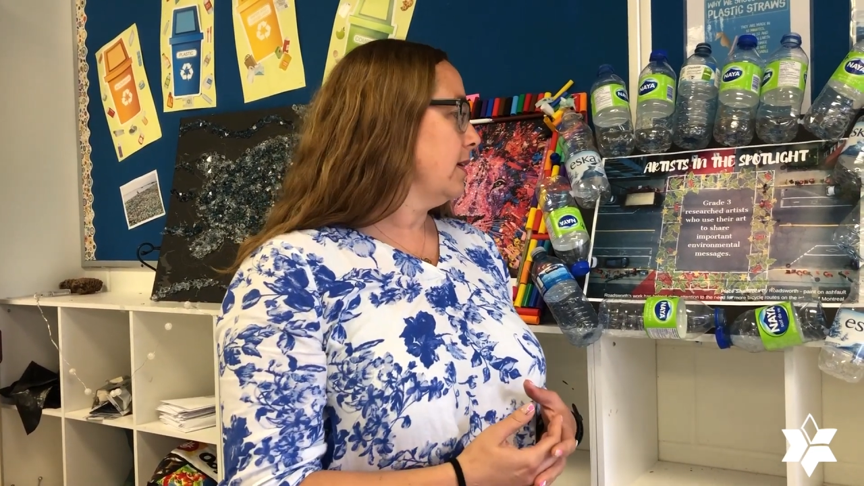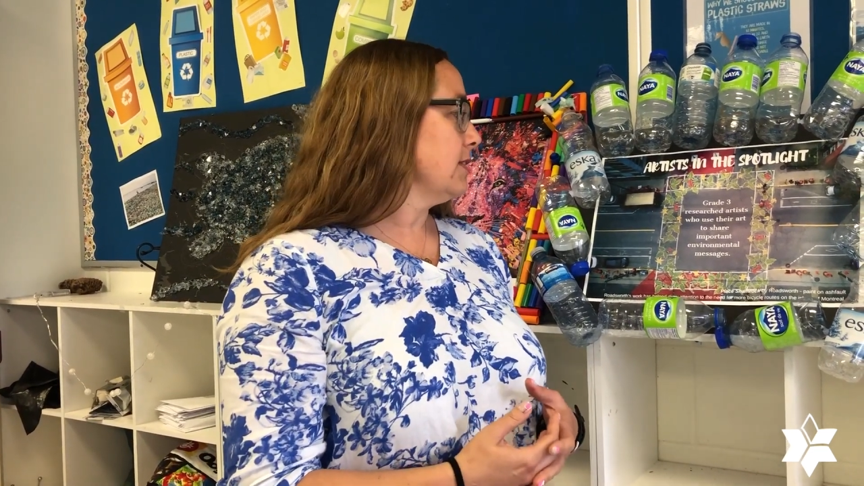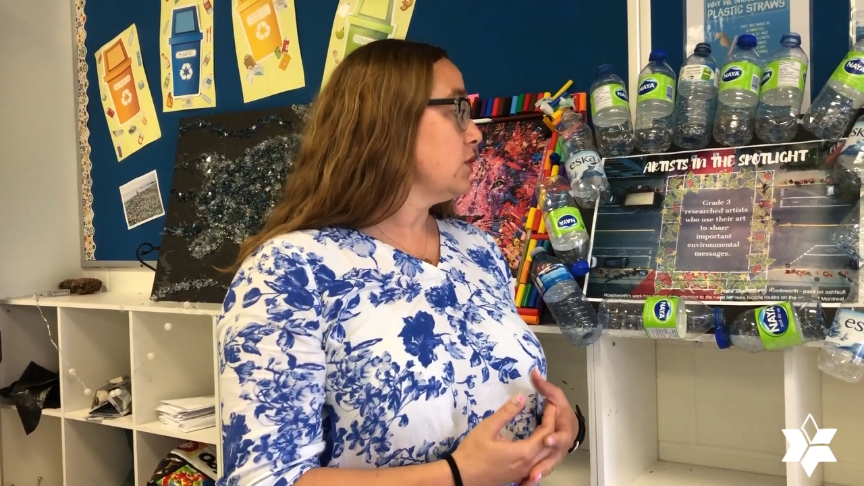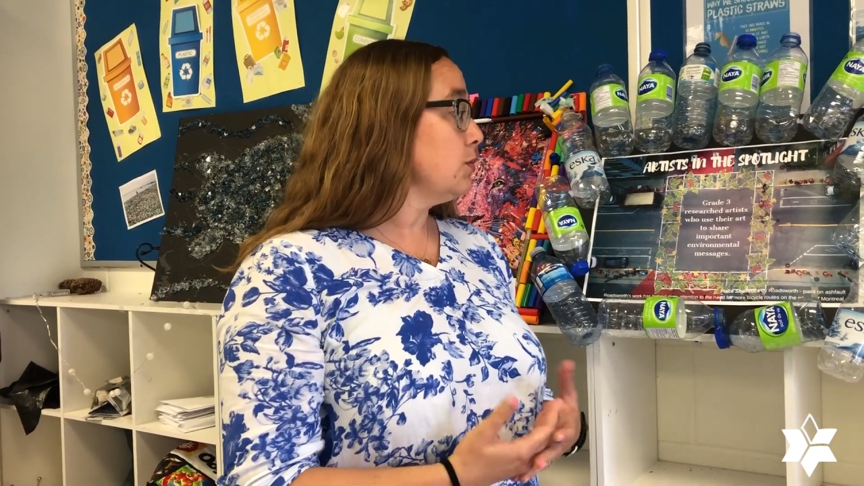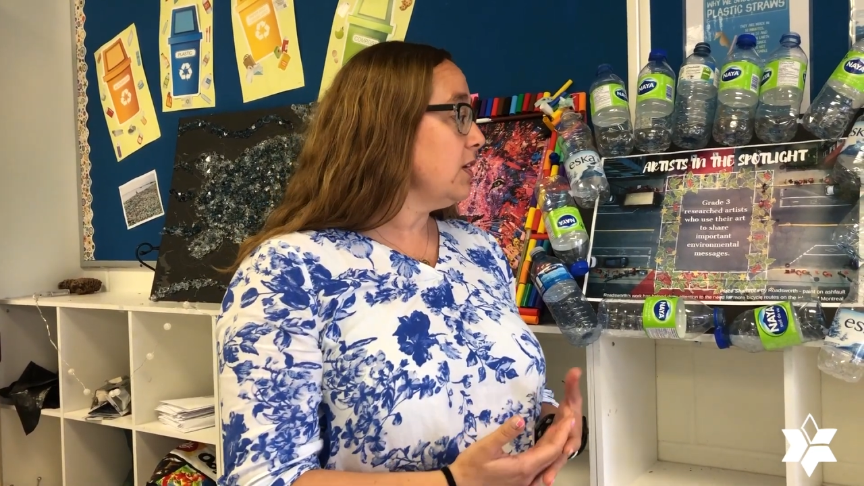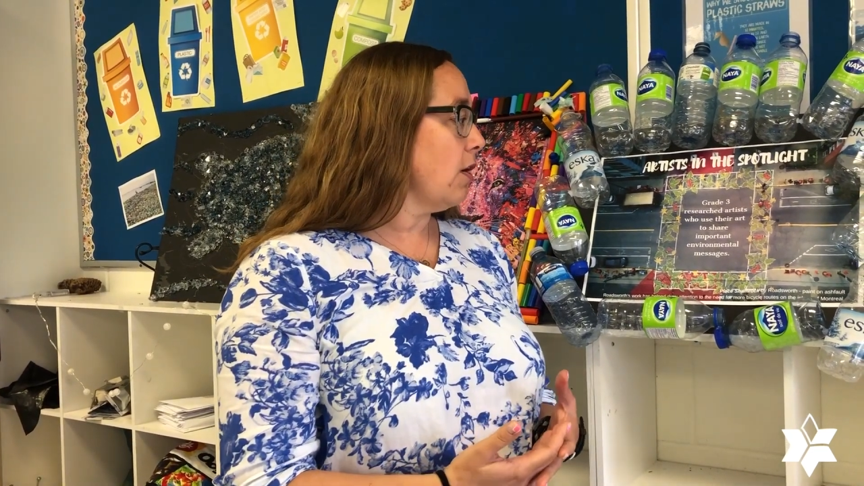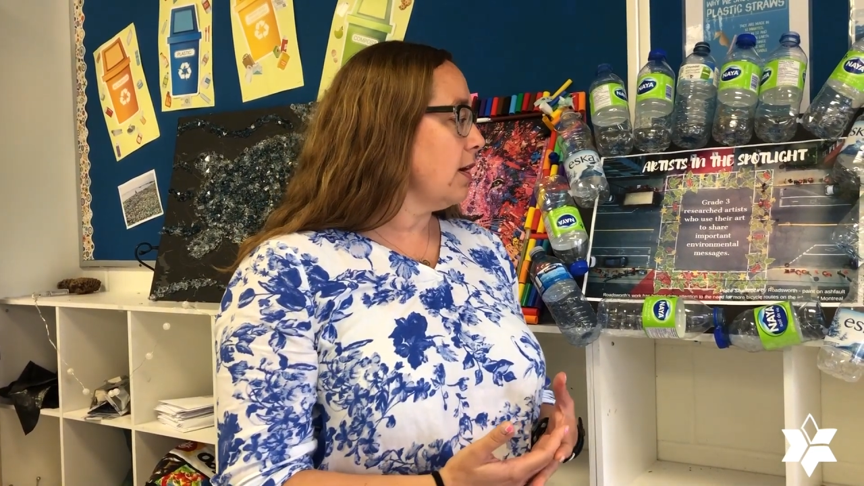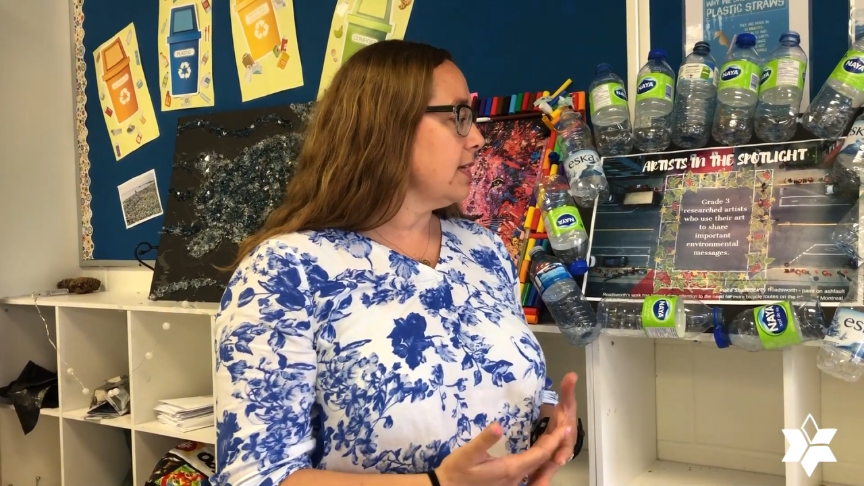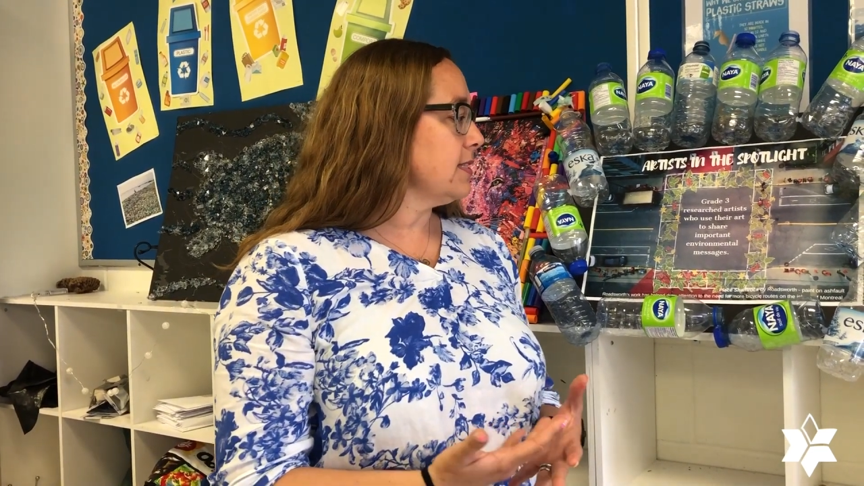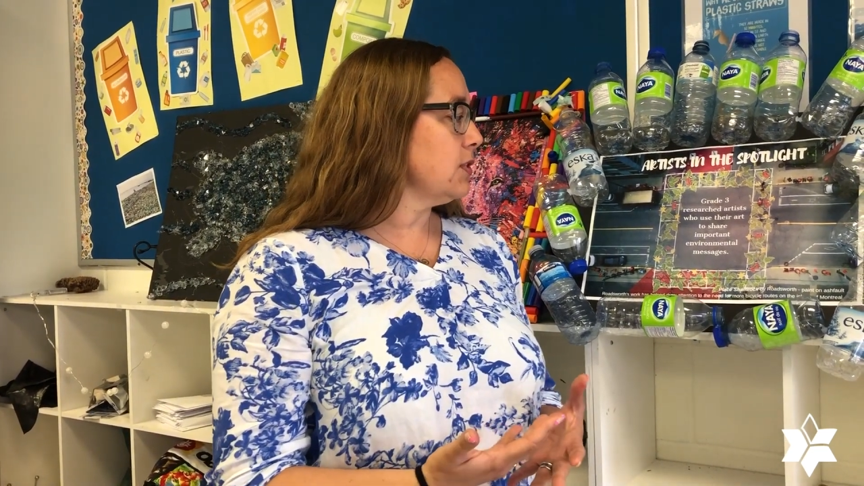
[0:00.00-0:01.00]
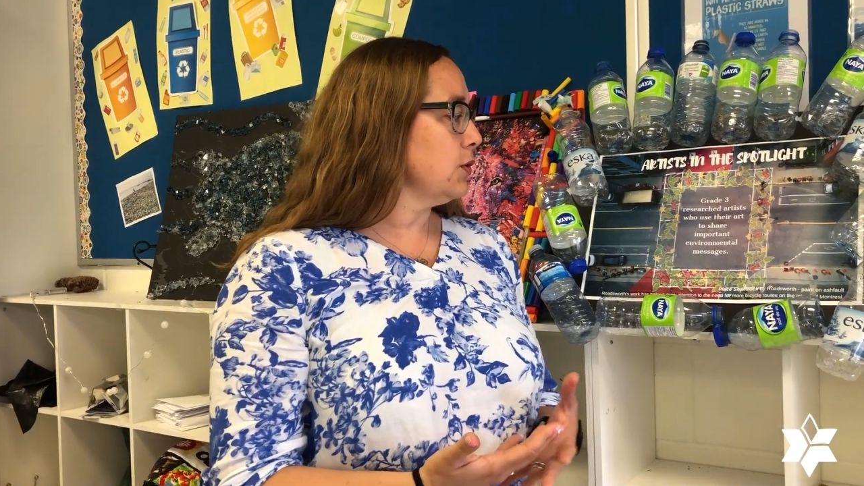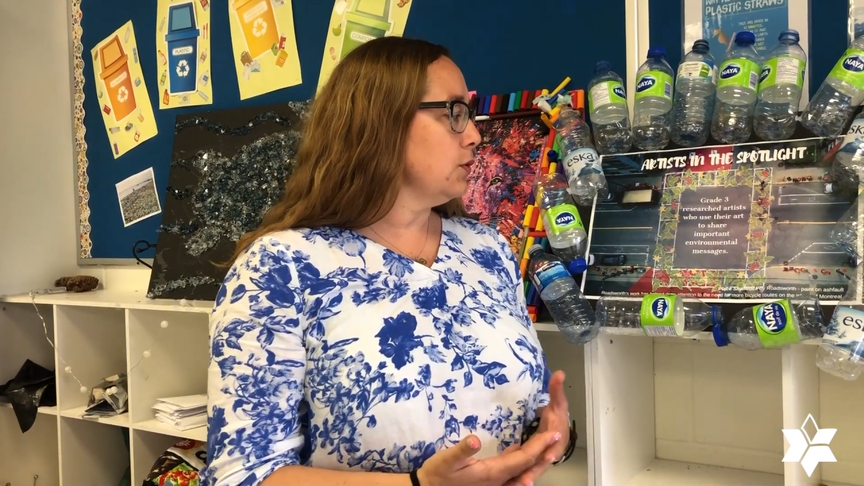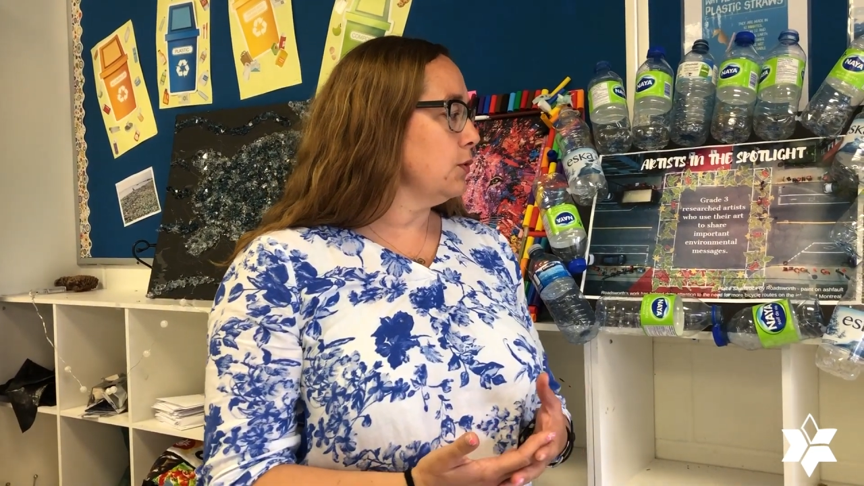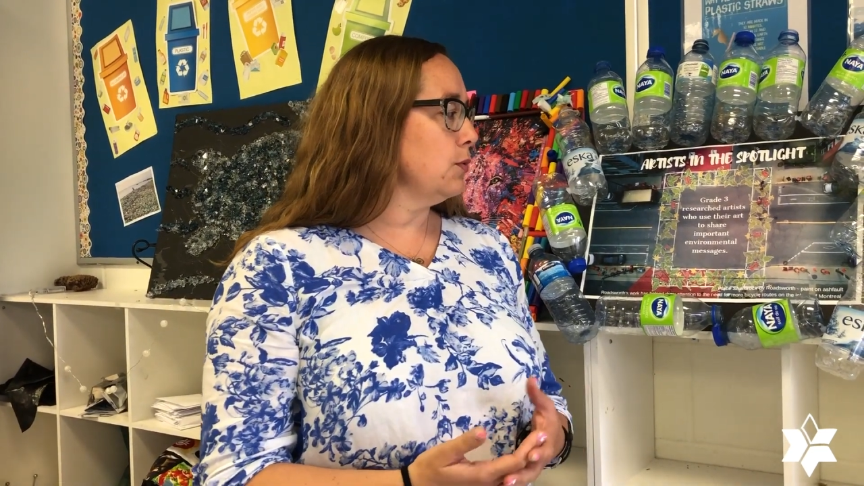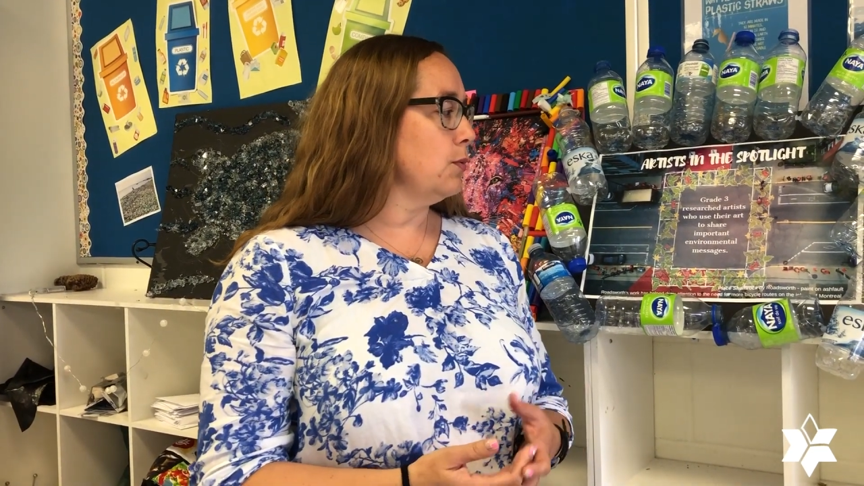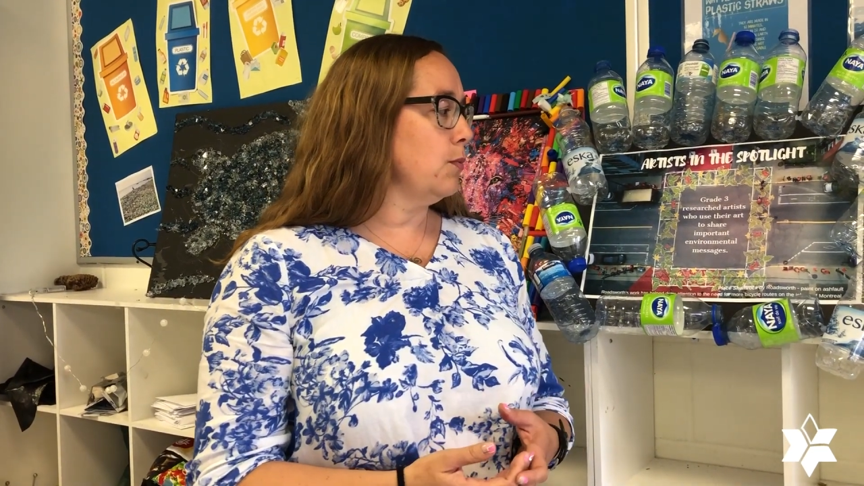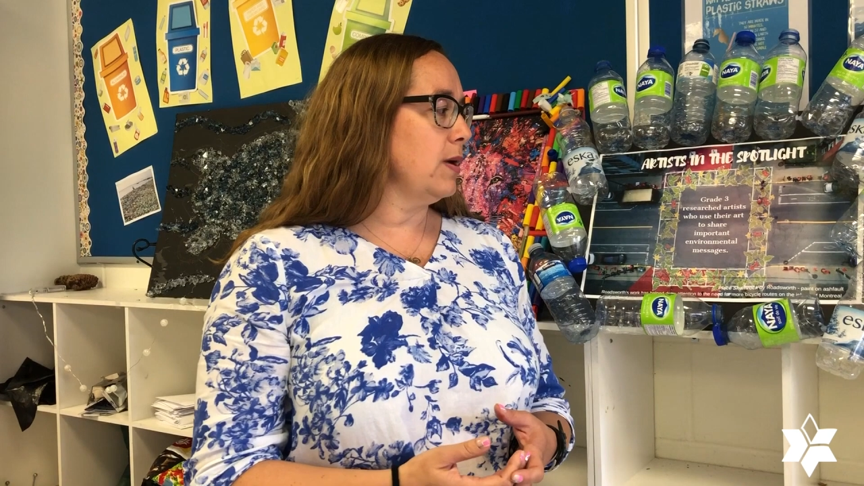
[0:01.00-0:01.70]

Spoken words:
street artists who